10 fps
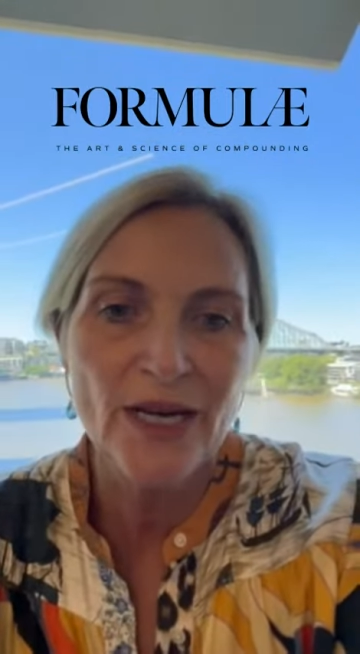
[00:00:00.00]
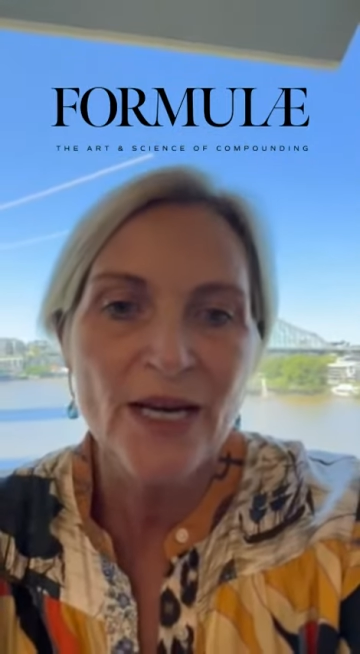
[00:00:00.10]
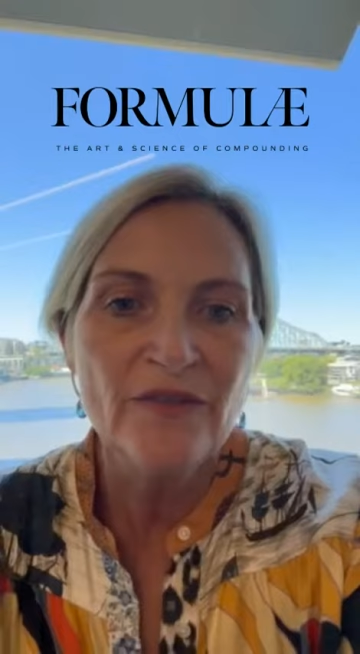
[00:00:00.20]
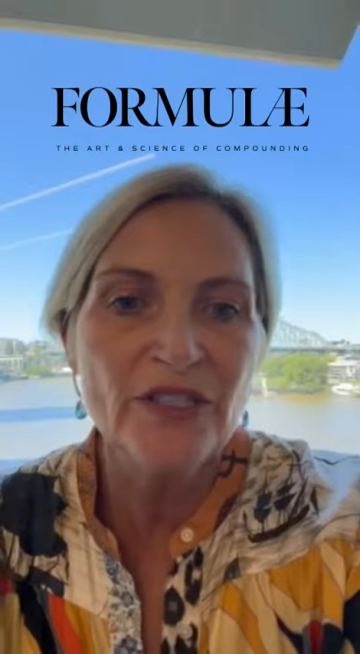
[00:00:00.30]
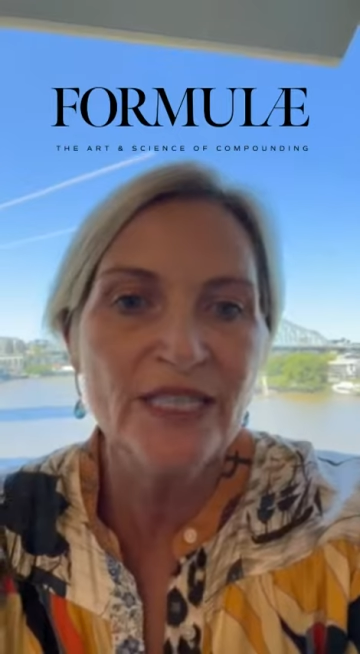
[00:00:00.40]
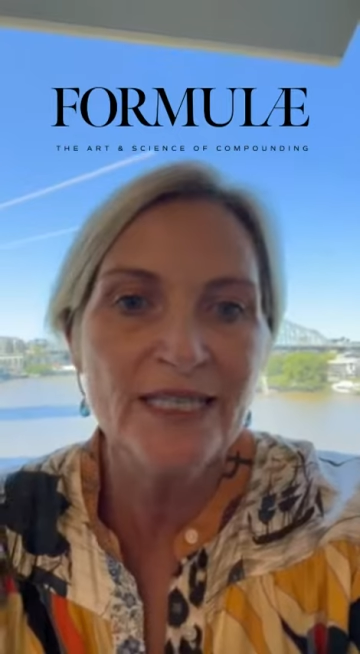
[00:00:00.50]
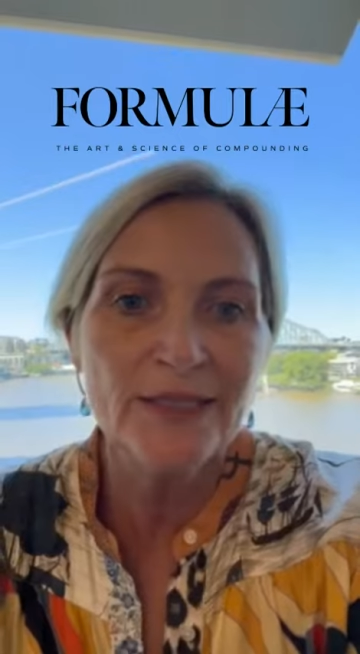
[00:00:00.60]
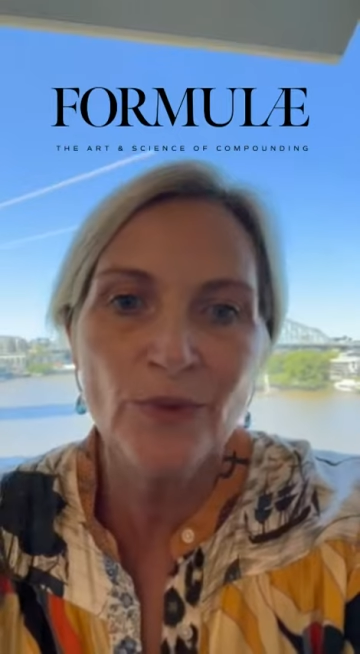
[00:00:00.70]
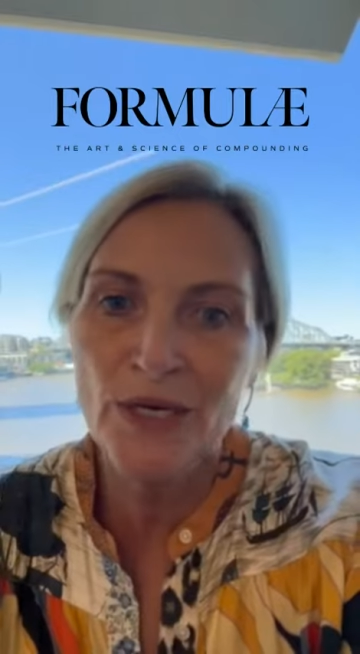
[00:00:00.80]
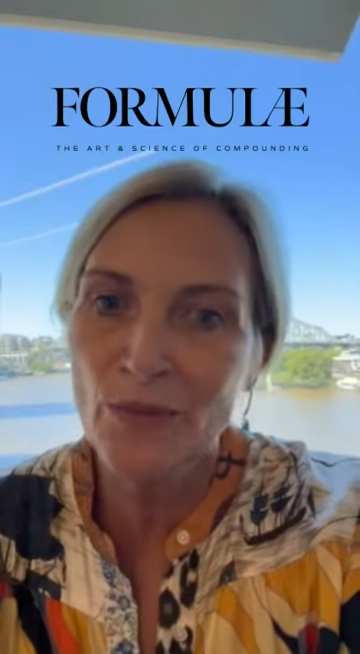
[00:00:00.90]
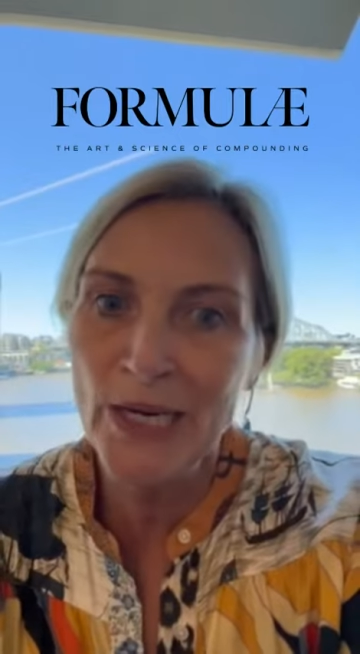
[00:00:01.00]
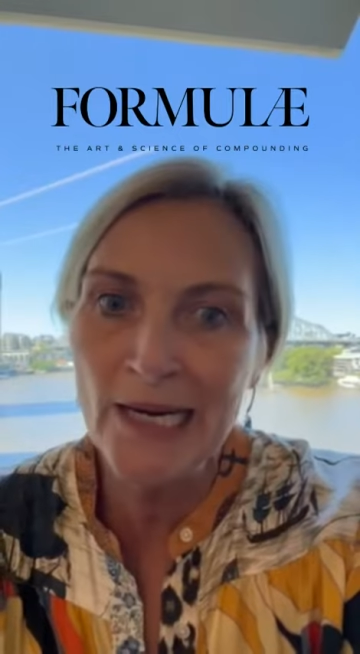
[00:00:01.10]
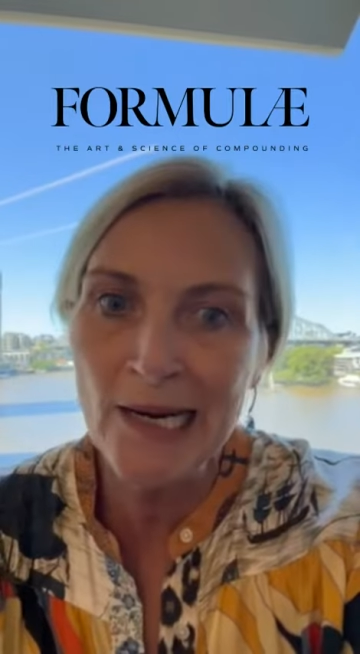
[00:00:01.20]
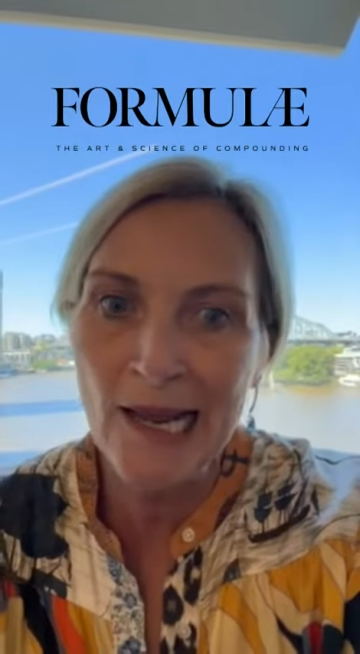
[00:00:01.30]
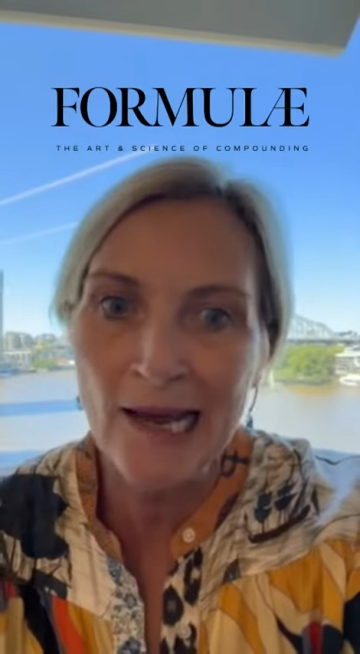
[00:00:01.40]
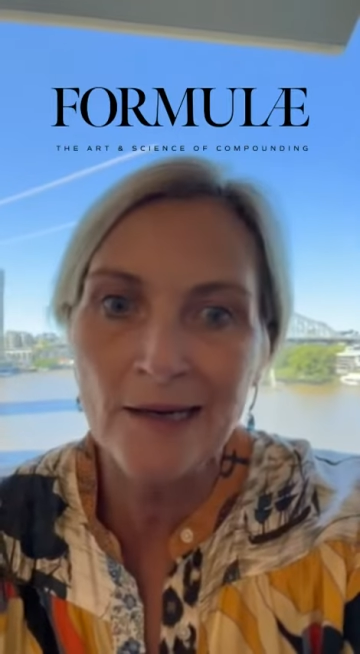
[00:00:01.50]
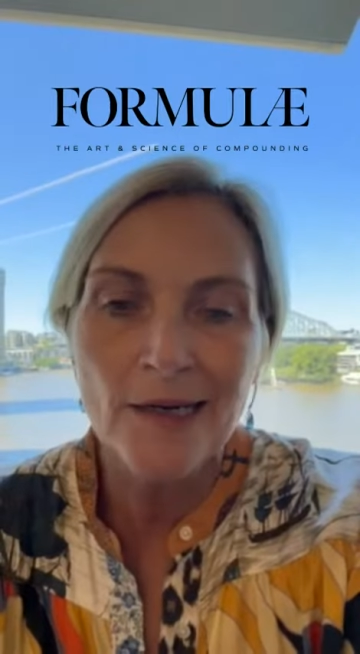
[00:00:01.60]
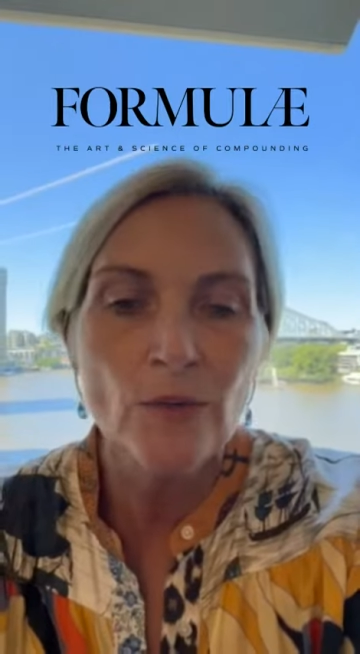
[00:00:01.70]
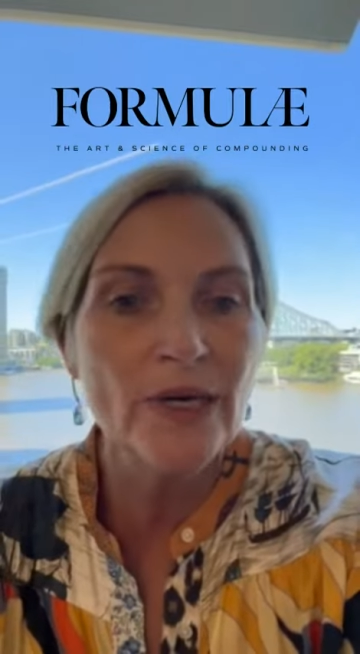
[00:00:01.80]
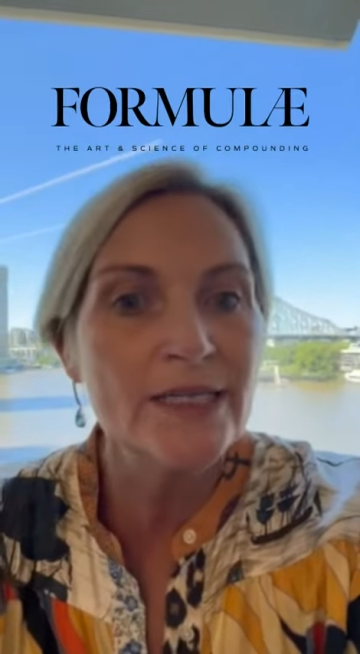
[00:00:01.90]
First thing is, when we eat it out,
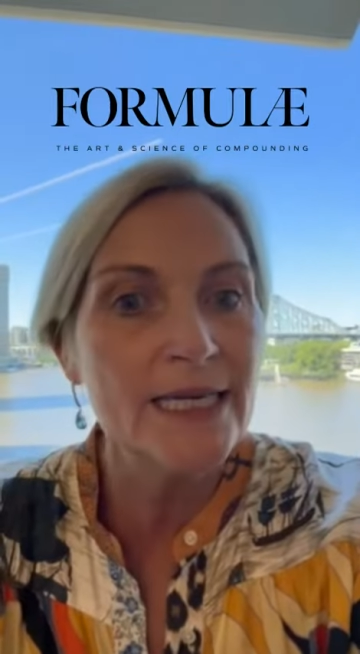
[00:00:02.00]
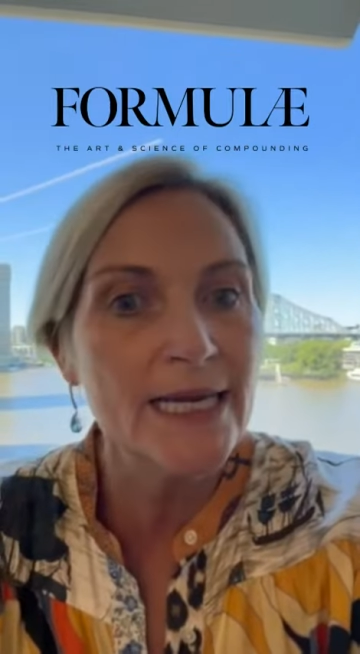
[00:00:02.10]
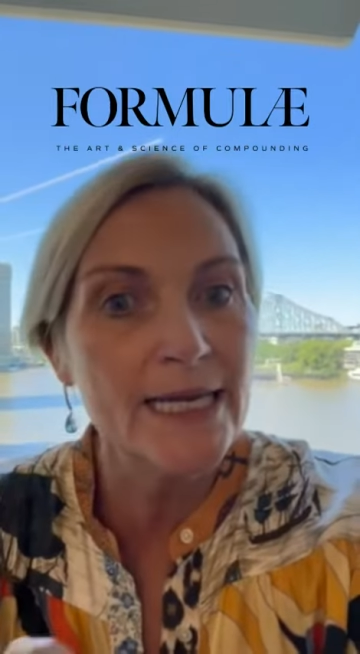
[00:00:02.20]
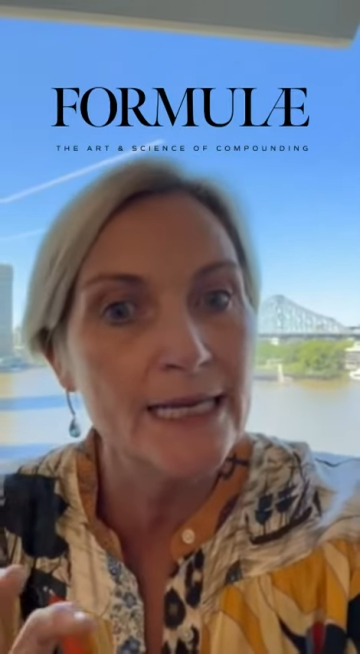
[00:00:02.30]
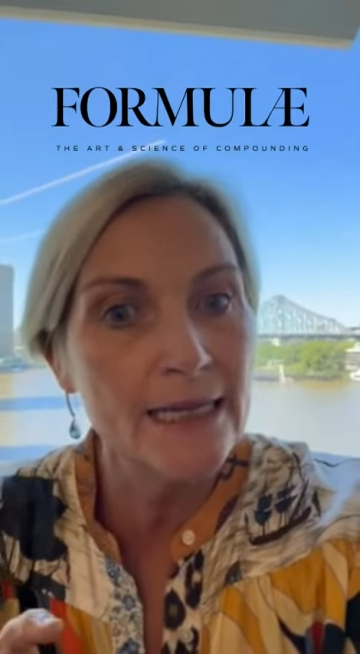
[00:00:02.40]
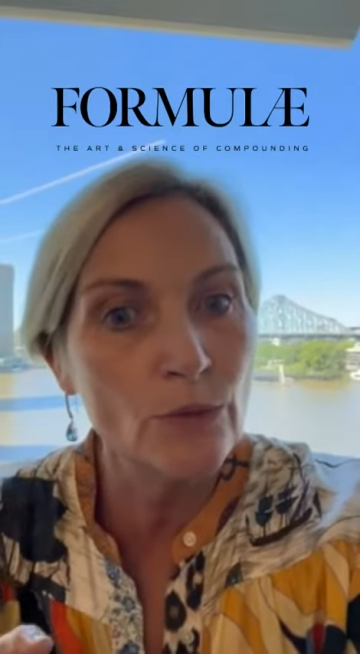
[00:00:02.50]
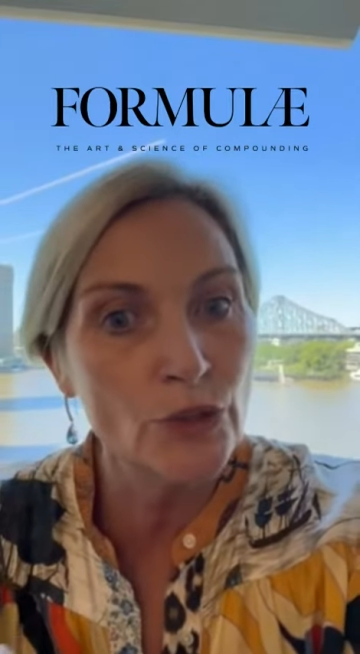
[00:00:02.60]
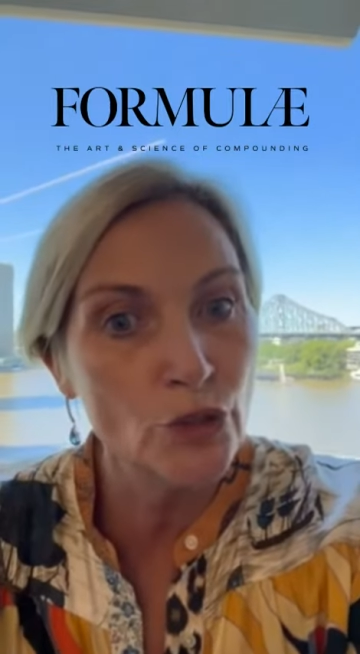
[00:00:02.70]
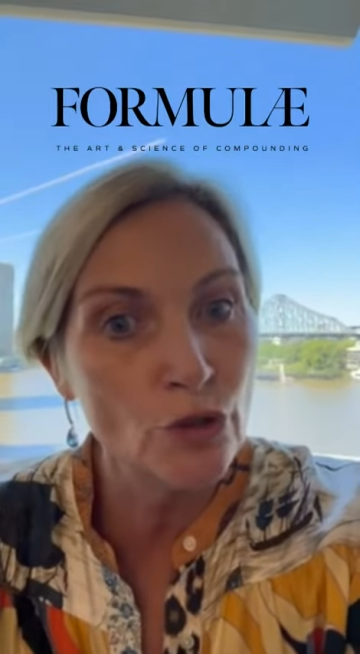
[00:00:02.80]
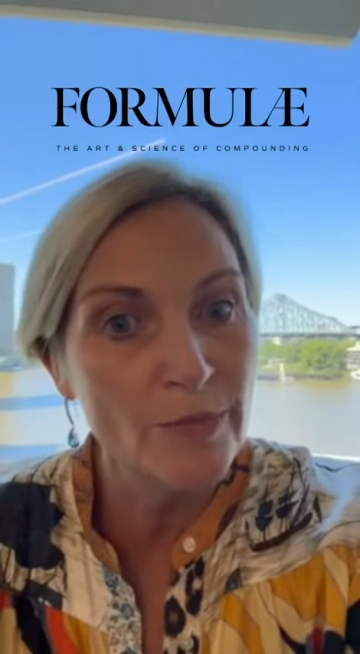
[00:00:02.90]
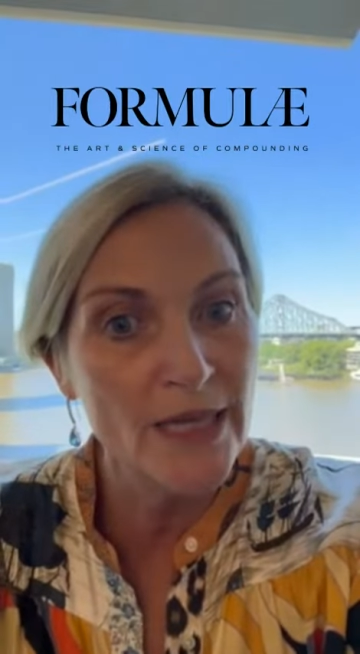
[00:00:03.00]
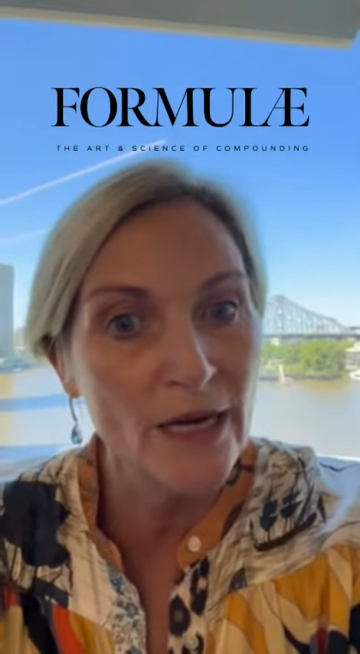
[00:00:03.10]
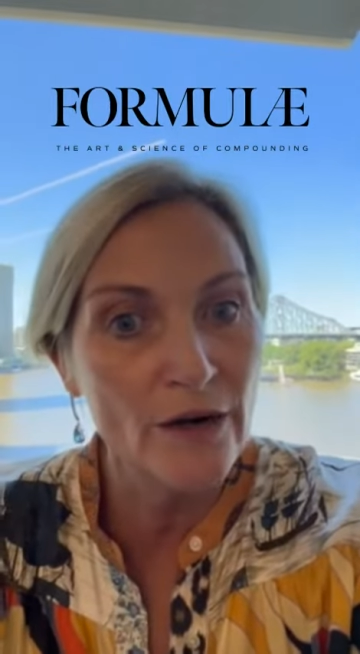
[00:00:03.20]
we're going to take anything which shouldn't be there,